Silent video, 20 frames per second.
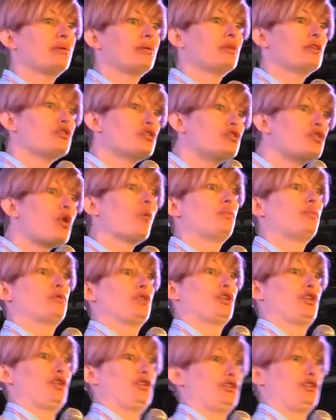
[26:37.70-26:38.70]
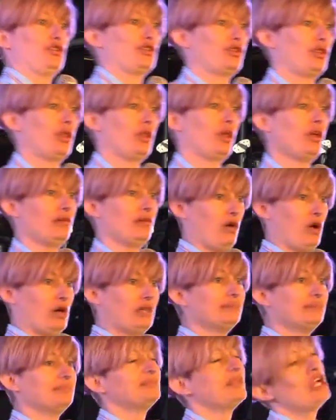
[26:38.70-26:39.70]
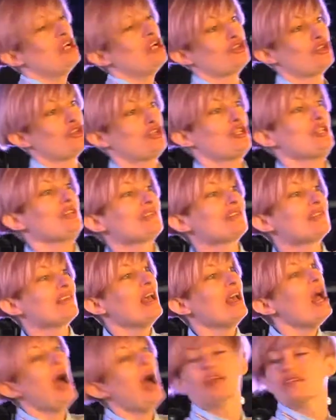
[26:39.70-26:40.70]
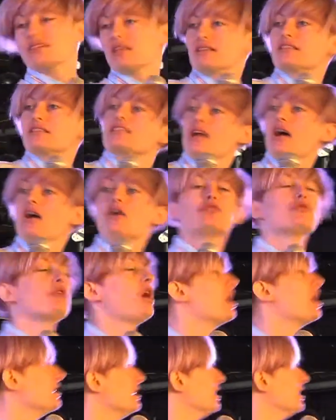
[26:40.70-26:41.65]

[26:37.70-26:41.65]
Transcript: Job's a good one, right? So I said, is that all right?